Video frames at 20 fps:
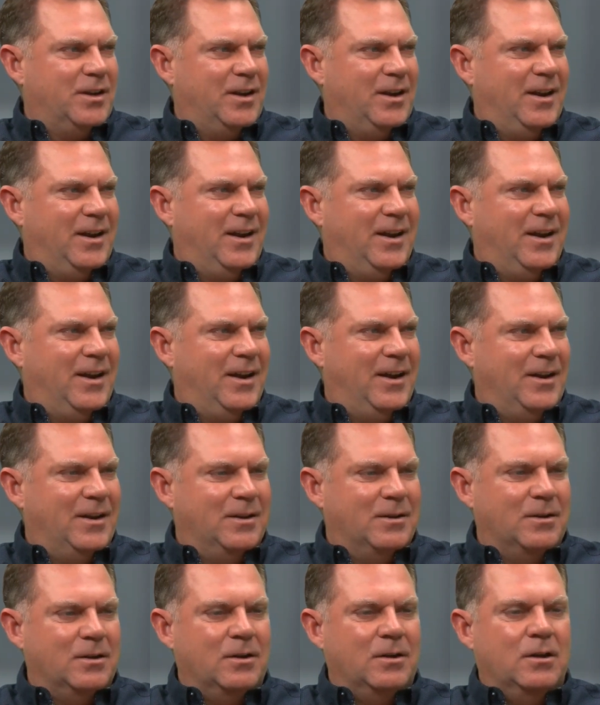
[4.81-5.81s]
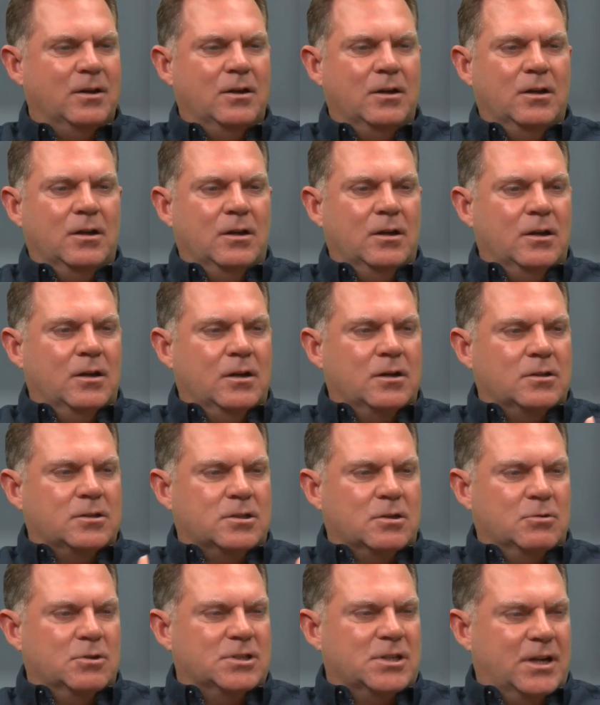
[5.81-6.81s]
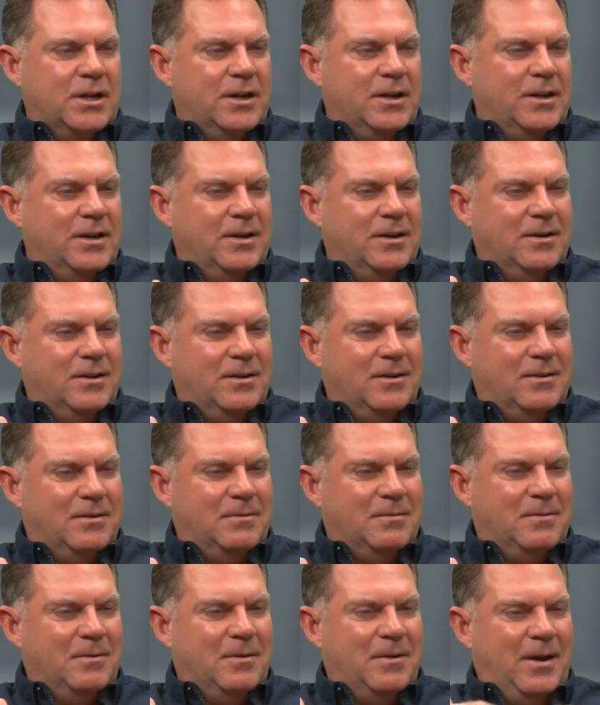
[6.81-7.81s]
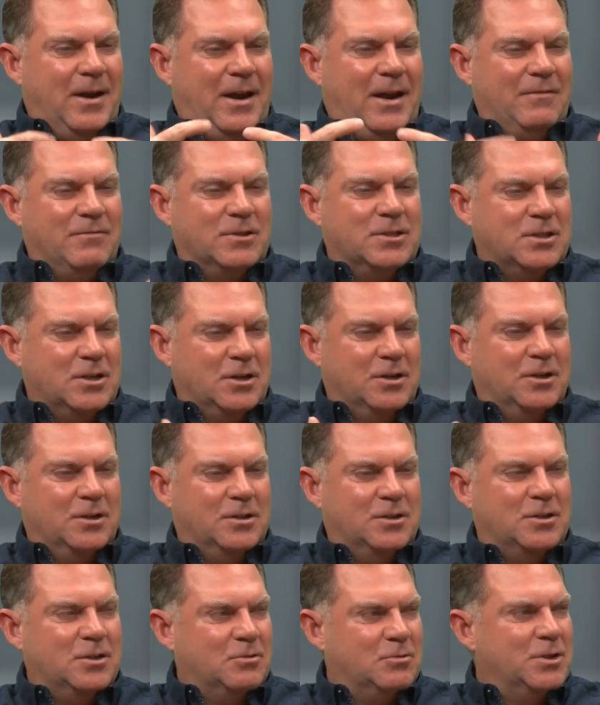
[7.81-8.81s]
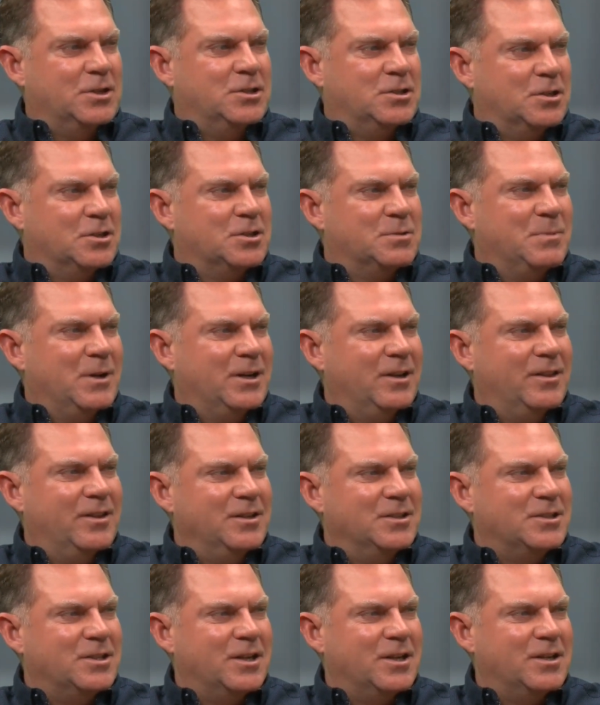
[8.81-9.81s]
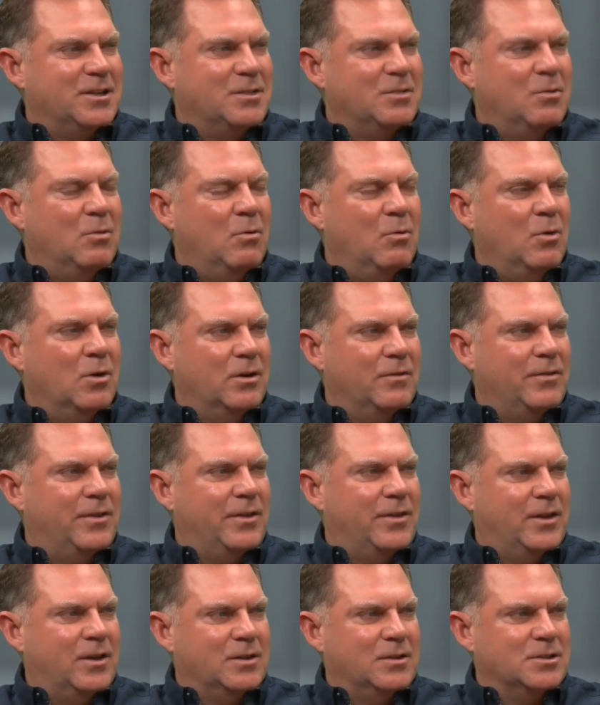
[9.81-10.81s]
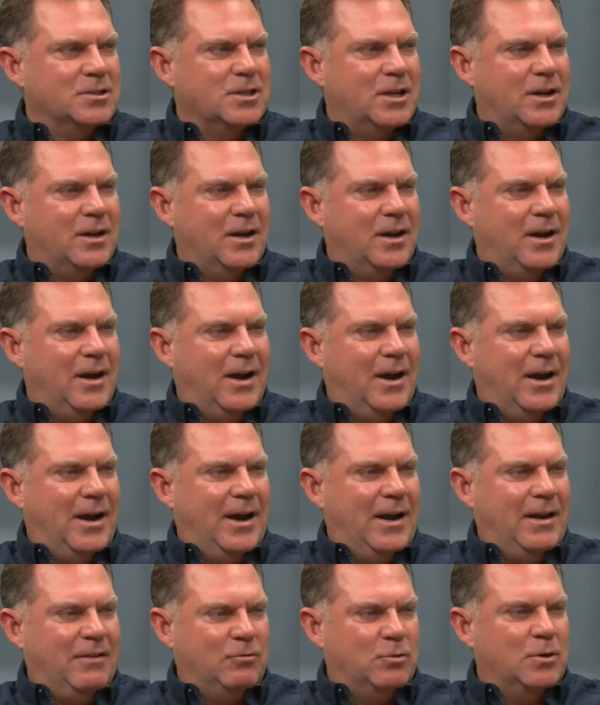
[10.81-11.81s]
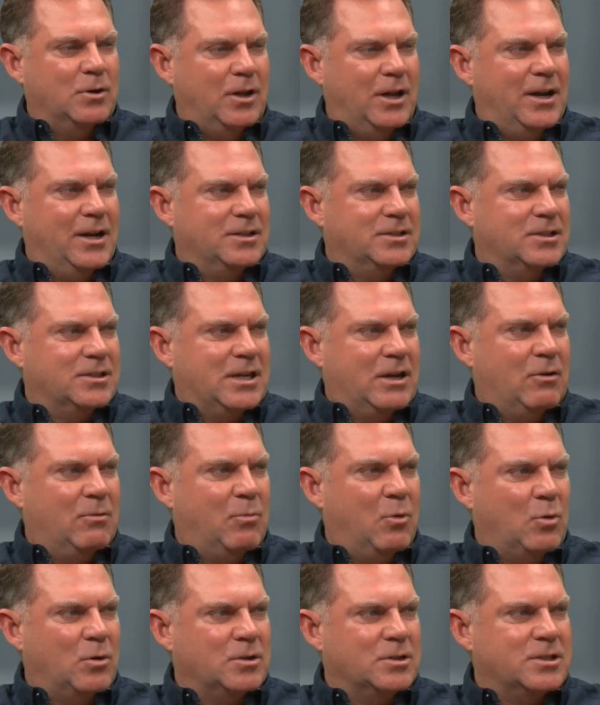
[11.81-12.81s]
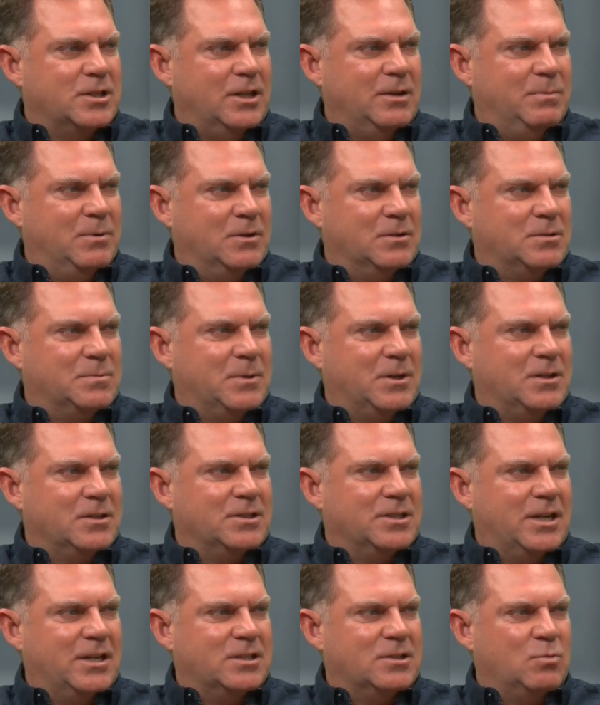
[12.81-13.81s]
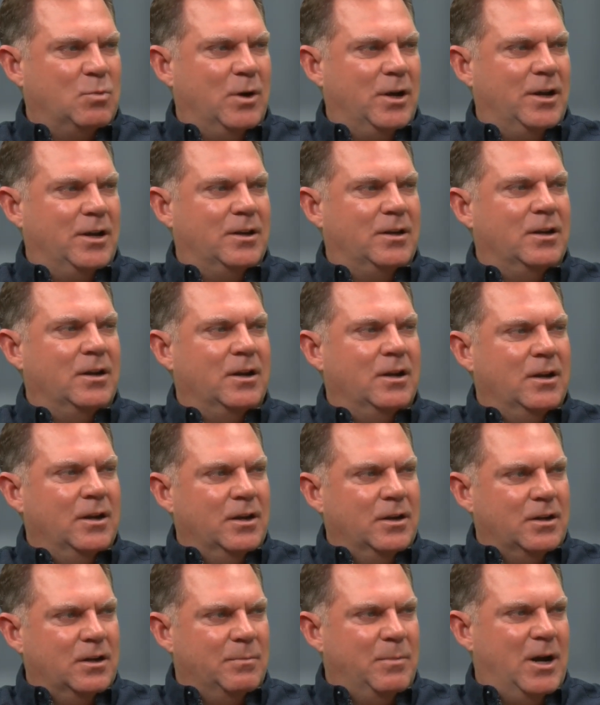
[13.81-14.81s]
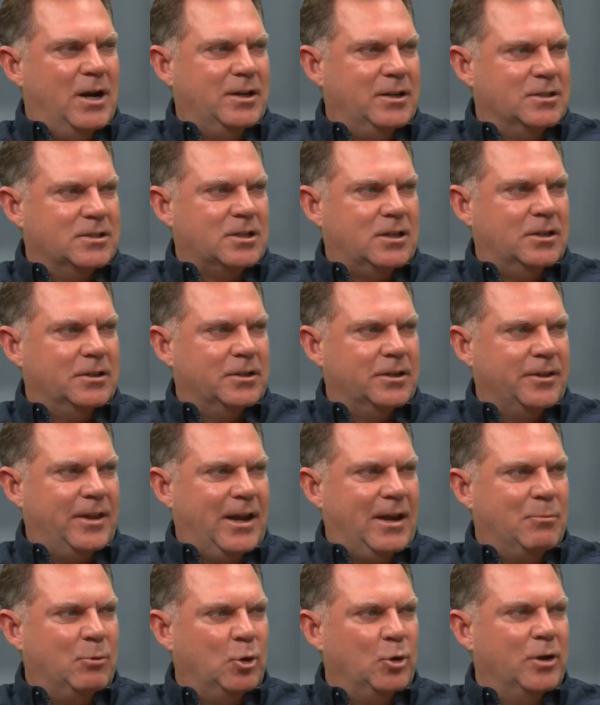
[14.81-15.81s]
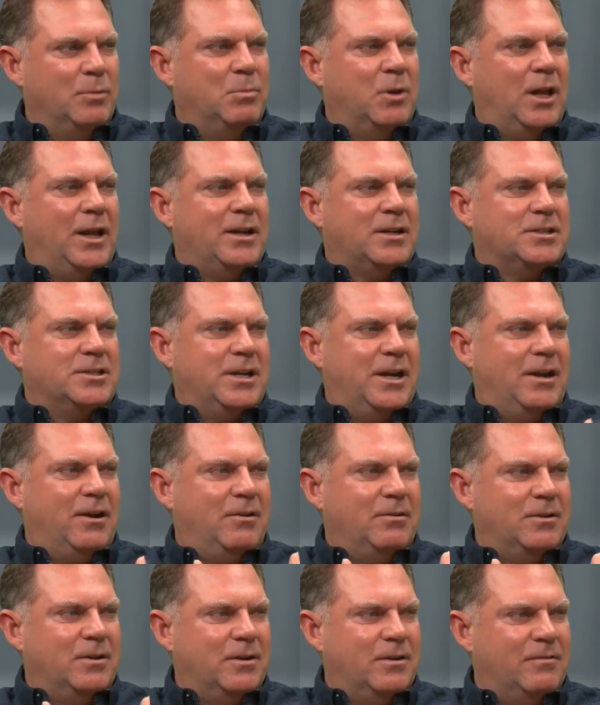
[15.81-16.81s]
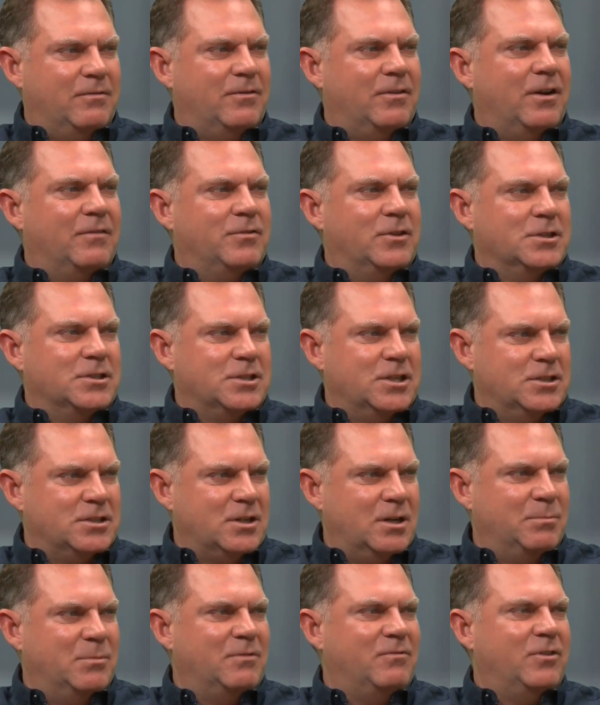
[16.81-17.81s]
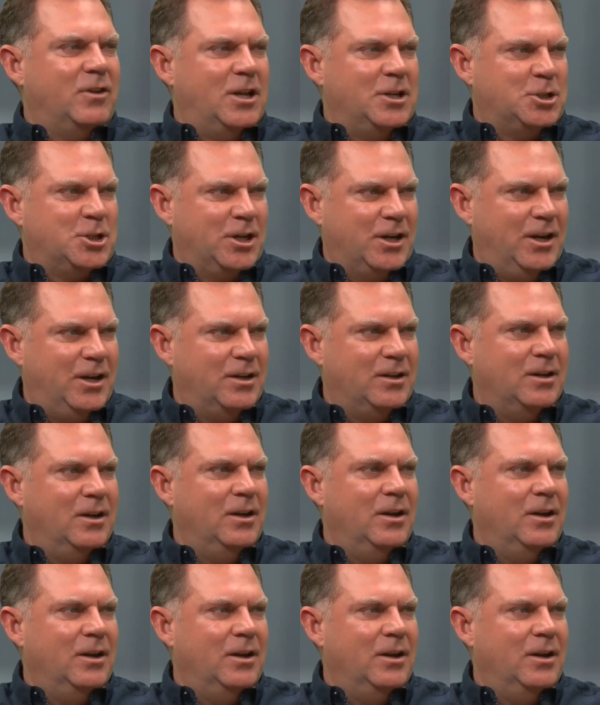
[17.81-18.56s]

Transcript: Mm. And so as I have started to research many of these things, one of the things I have realized is how important sleep is because that's when your body is clearing the amyloid plaques out of the system and flushing it.